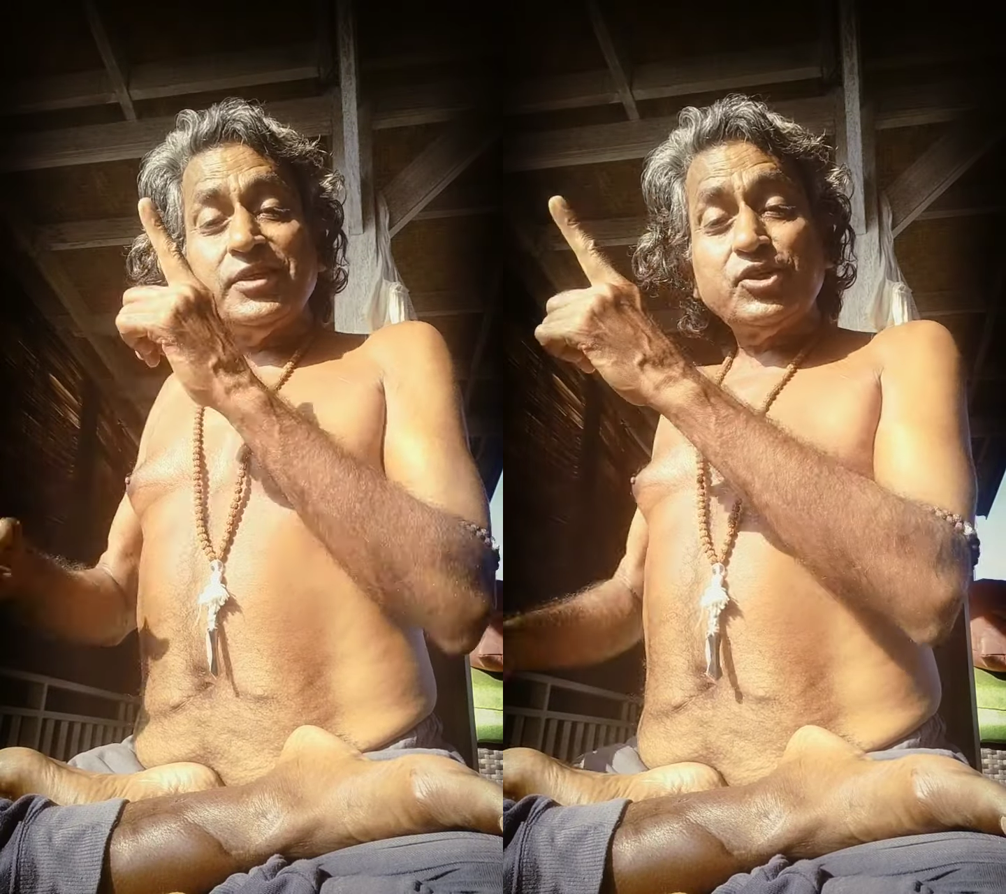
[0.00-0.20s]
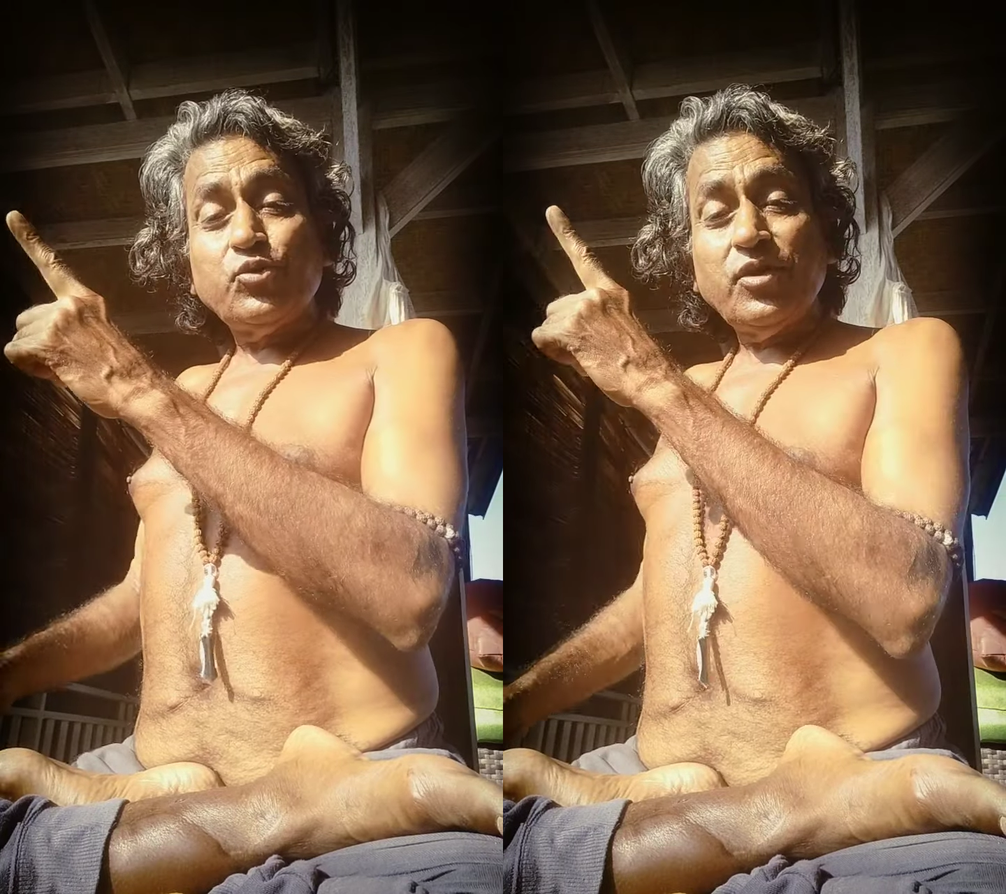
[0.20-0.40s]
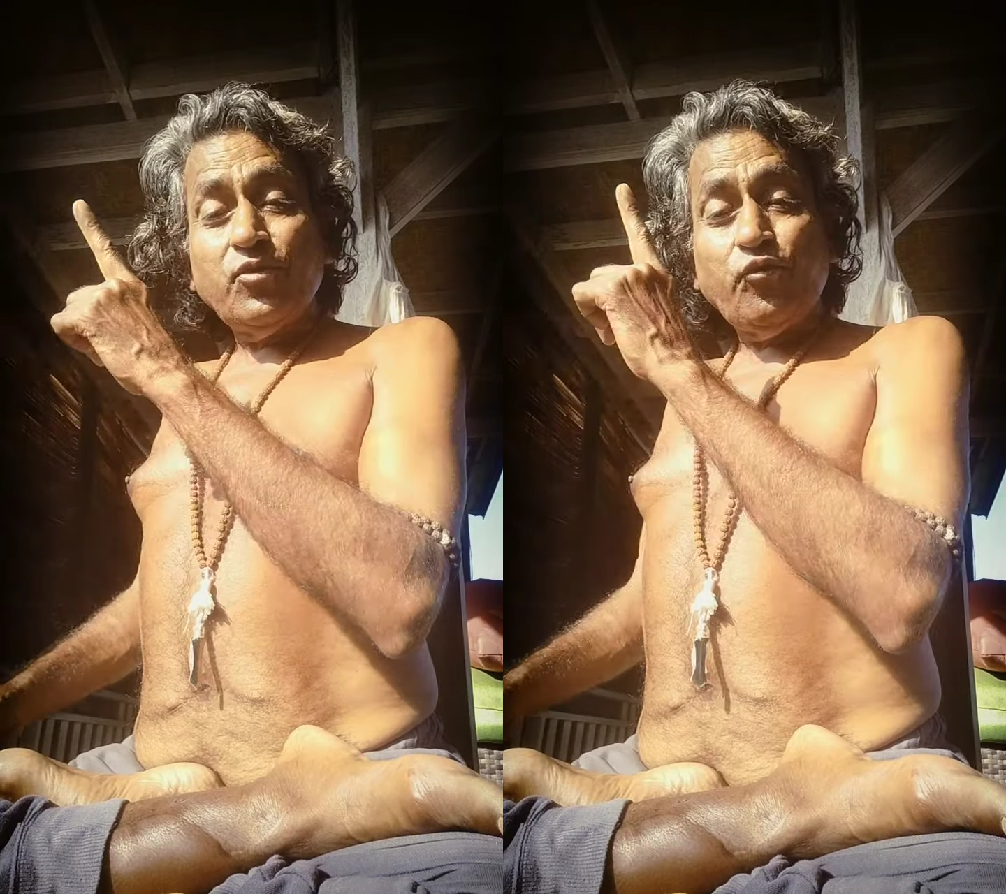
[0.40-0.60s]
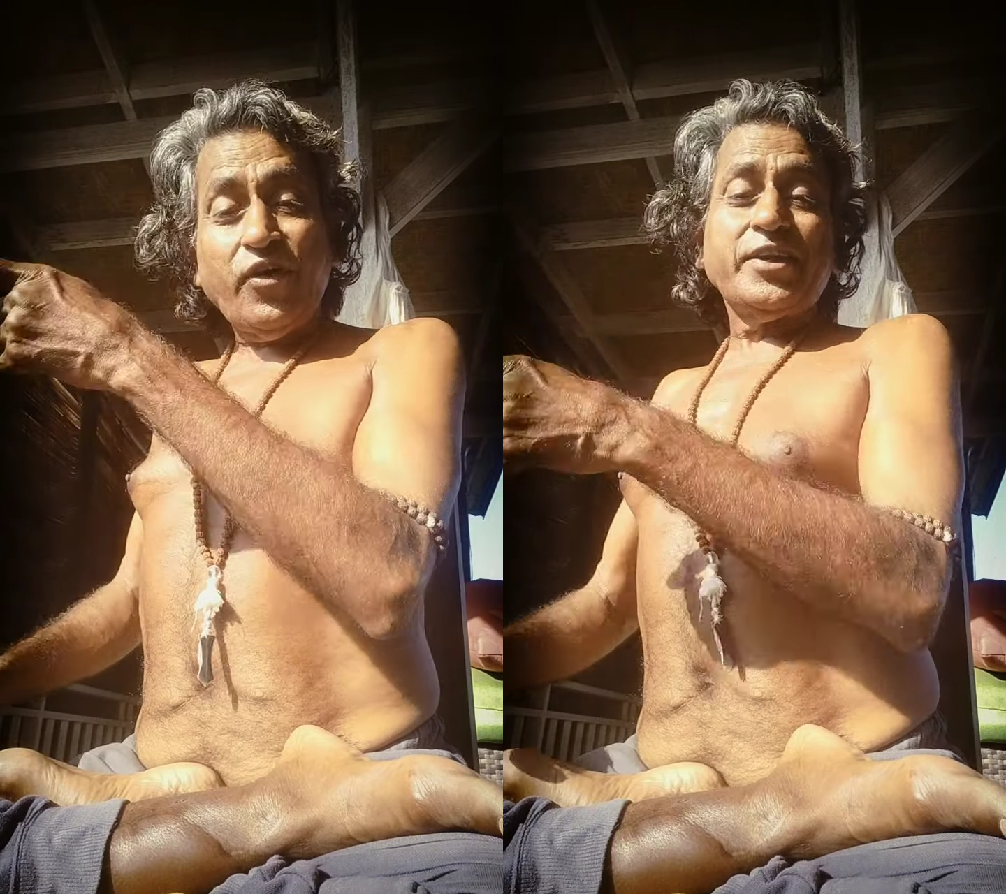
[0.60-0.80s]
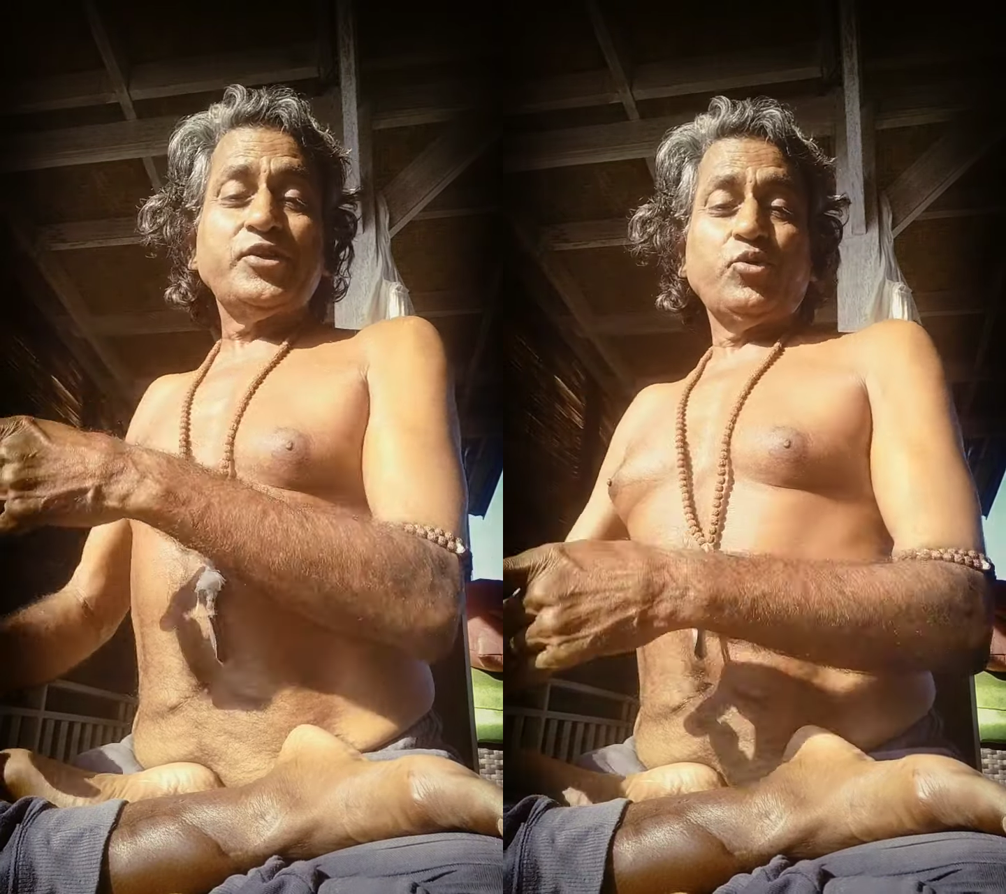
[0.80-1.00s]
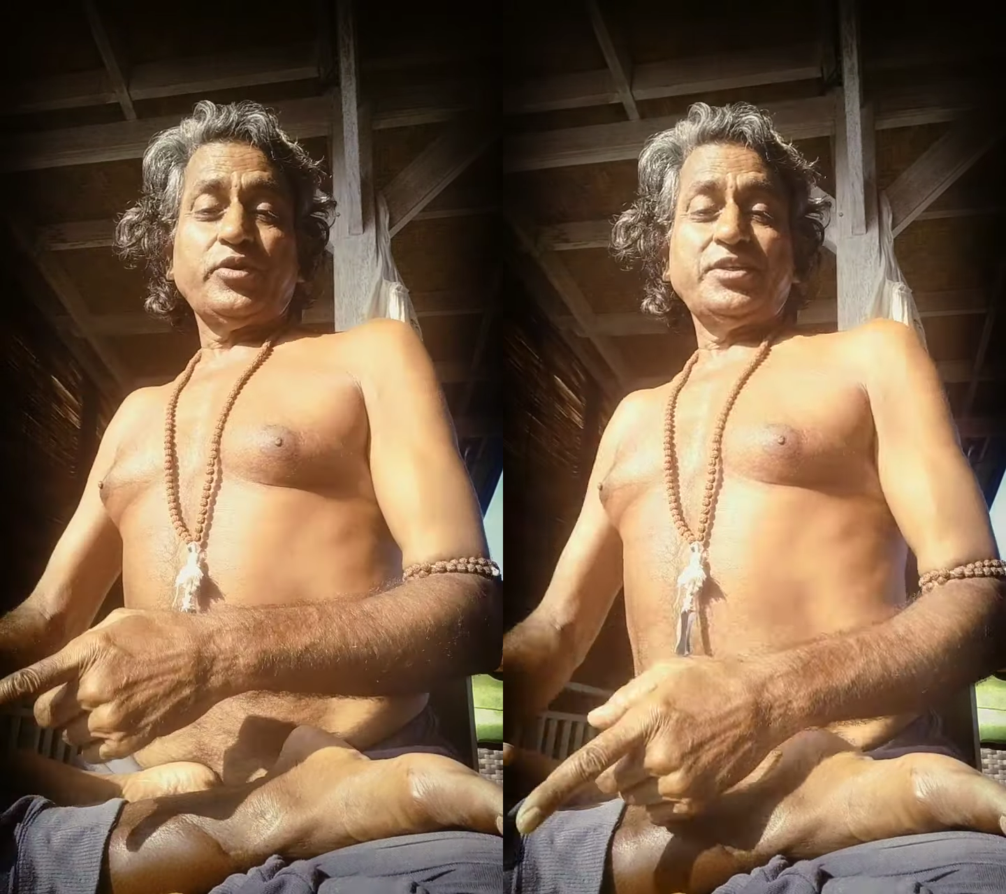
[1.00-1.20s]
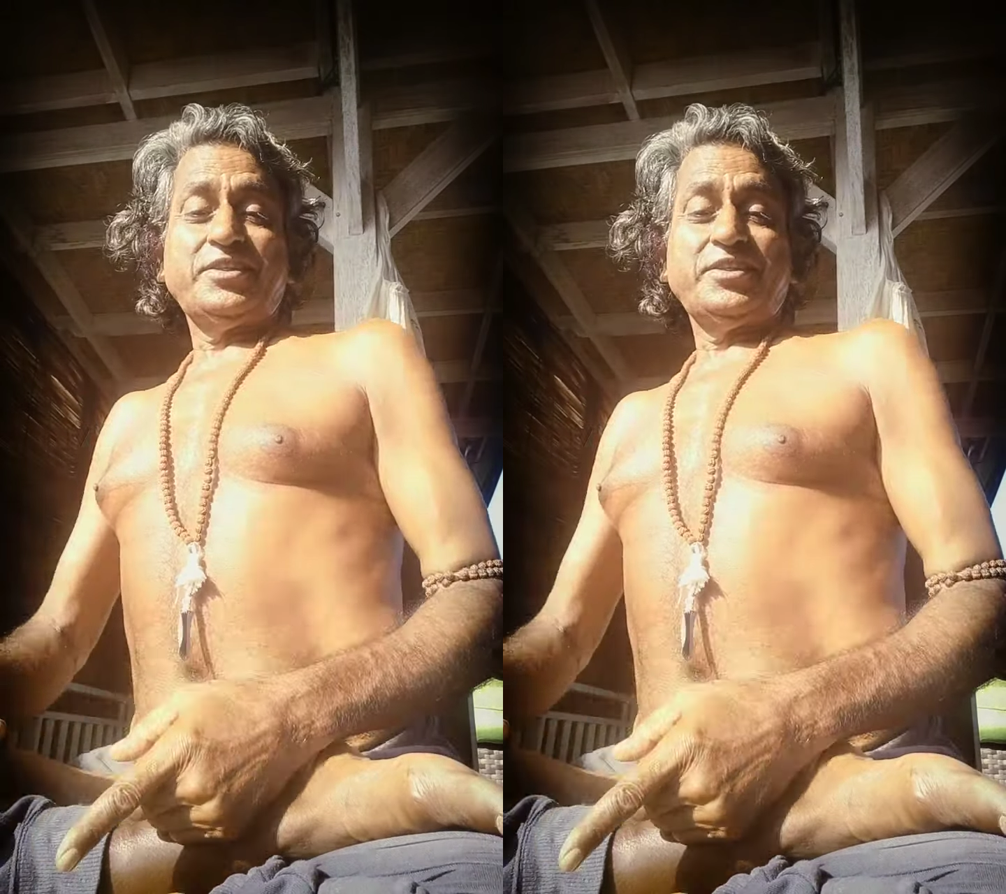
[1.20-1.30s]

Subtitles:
equal one yogi.